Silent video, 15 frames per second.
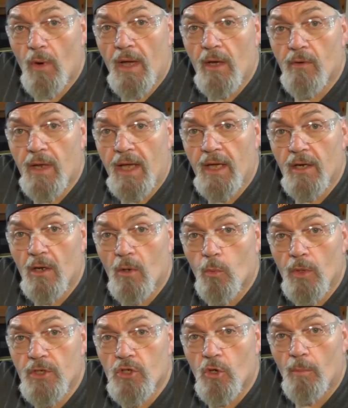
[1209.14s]
round had
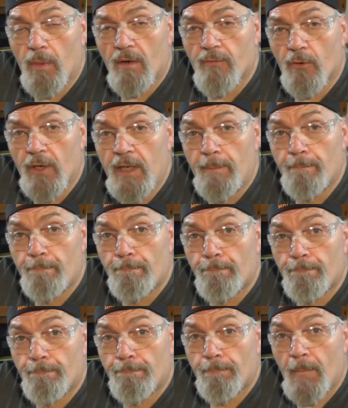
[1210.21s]
original buffer in it.
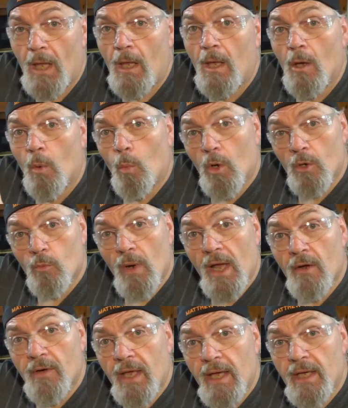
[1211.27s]
One
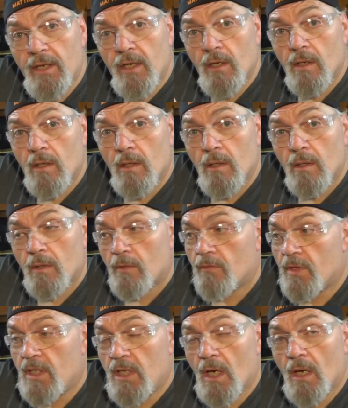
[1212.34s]
round had
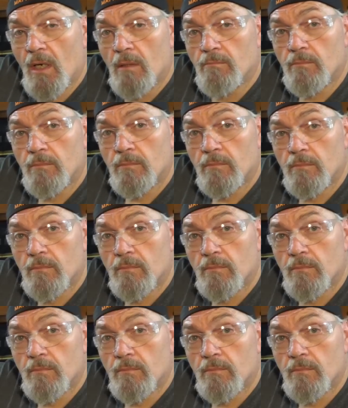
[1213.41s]
the um,